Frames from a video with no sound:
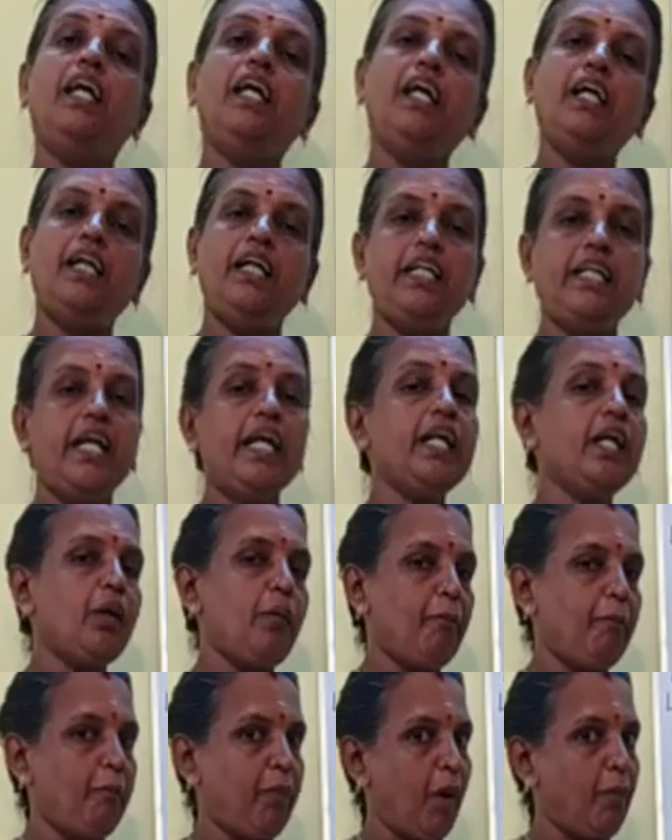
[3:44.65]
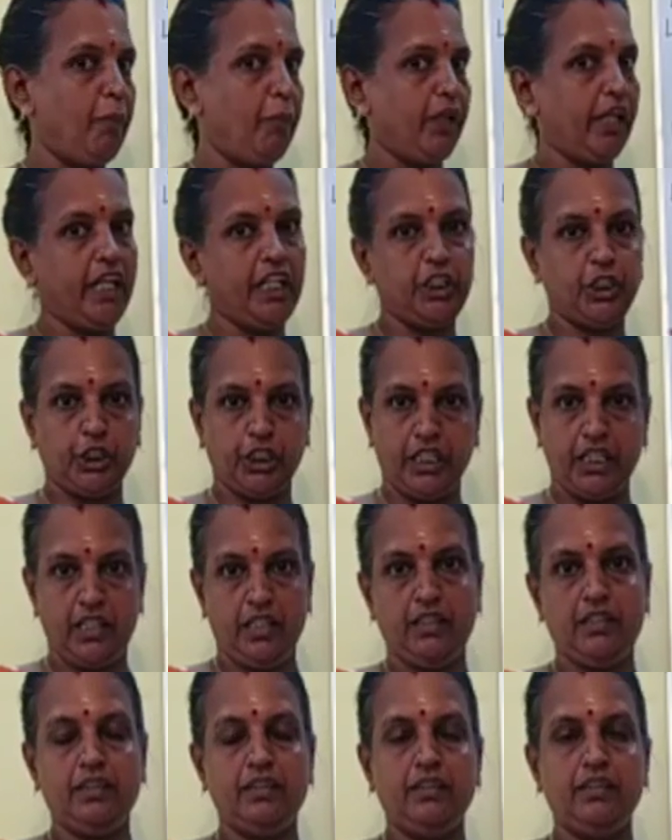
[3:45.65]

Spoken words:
earlier population.